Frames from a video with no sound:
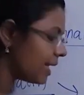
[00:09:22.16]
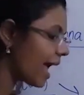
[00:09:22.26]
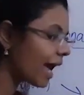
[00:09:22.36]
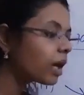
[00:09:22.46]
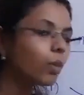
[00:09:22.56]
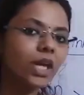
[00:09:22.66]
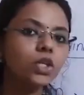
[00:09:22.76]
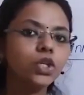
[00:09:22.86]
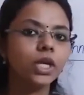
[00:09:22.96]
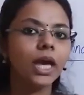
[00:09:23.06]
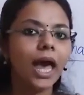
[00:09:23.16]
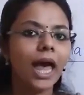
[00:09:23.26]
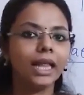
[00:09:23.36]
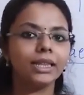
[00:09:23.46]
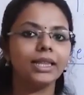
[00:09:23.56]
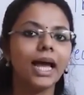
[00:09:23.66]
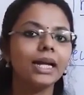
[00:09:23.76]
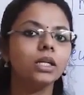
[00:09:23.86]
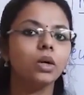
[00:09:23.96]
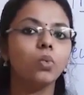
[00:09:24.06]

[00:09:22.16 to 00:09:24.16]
language that